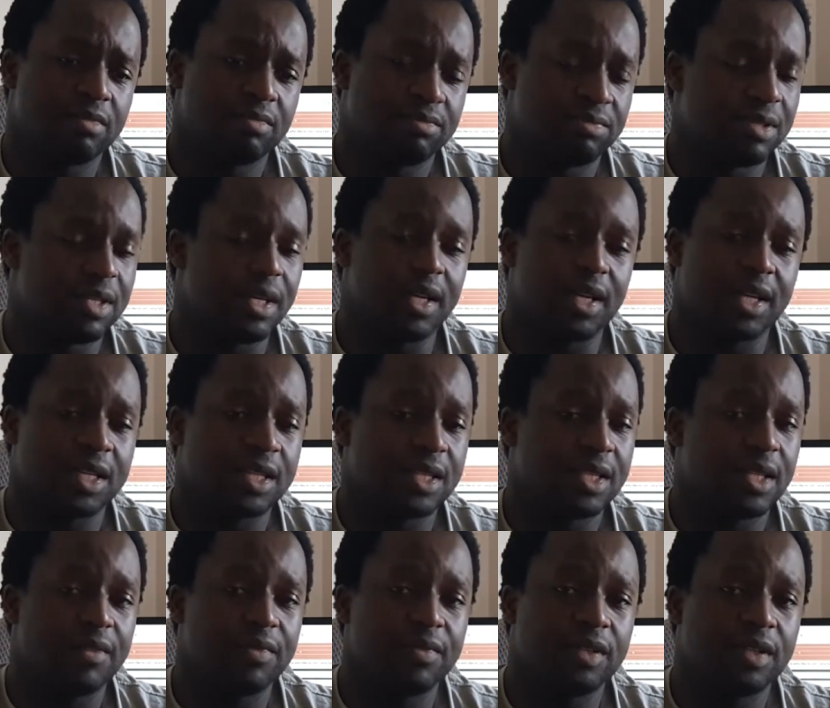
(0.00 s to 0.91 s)
Yeah,
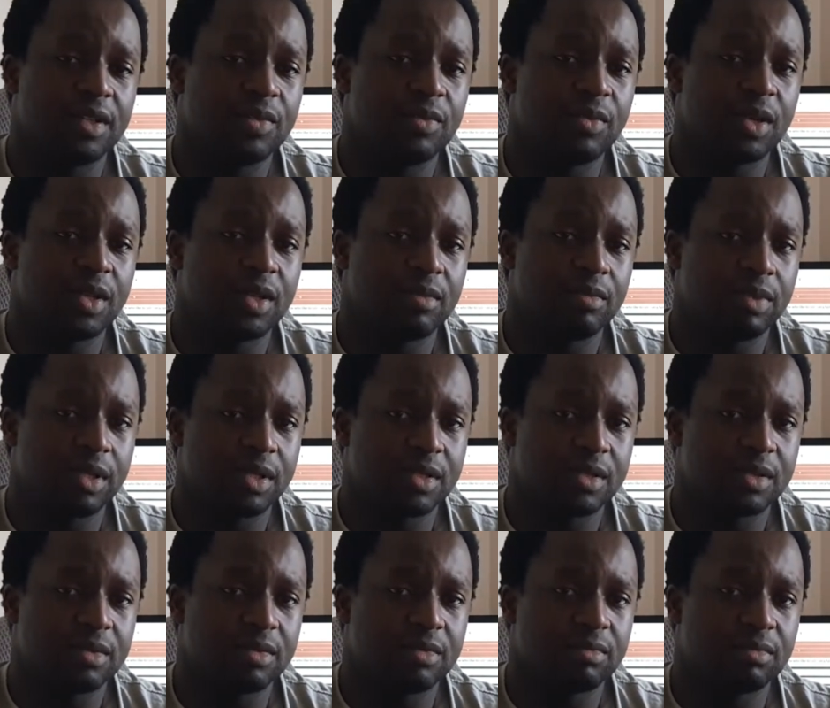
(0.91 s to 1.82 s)
definitely one of the
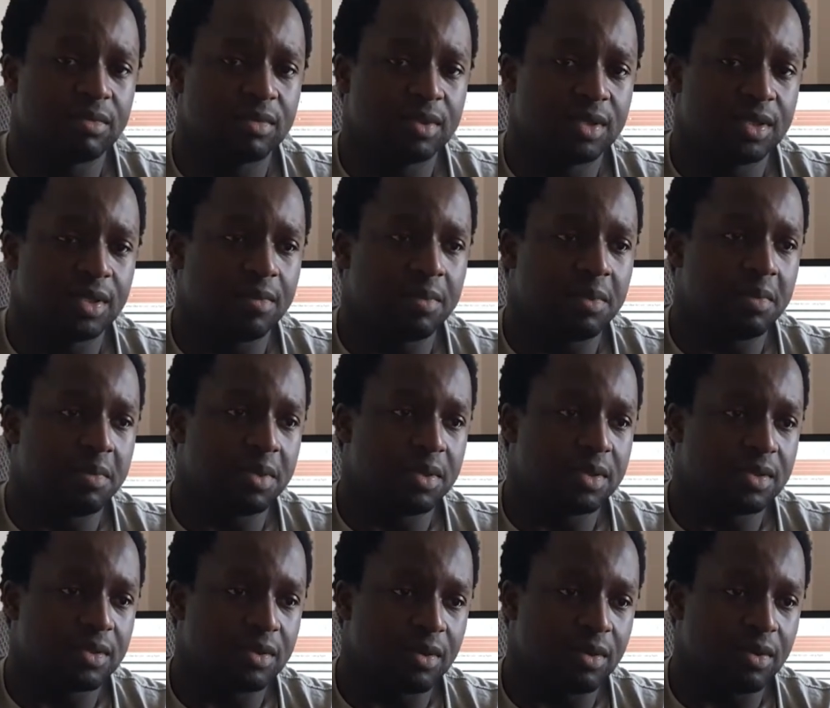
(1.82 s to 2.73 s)
best supplements,
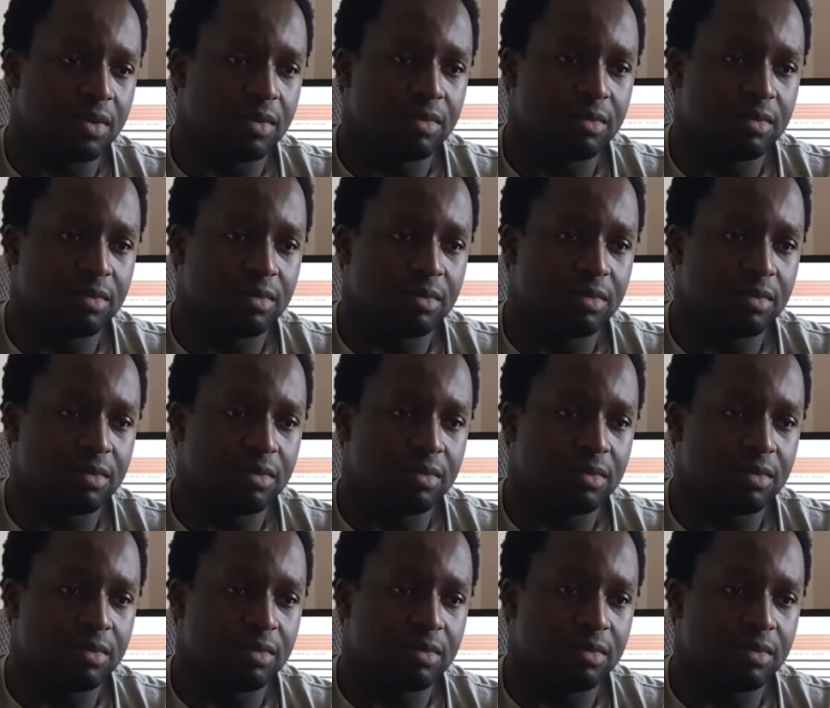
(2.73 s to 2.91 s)
or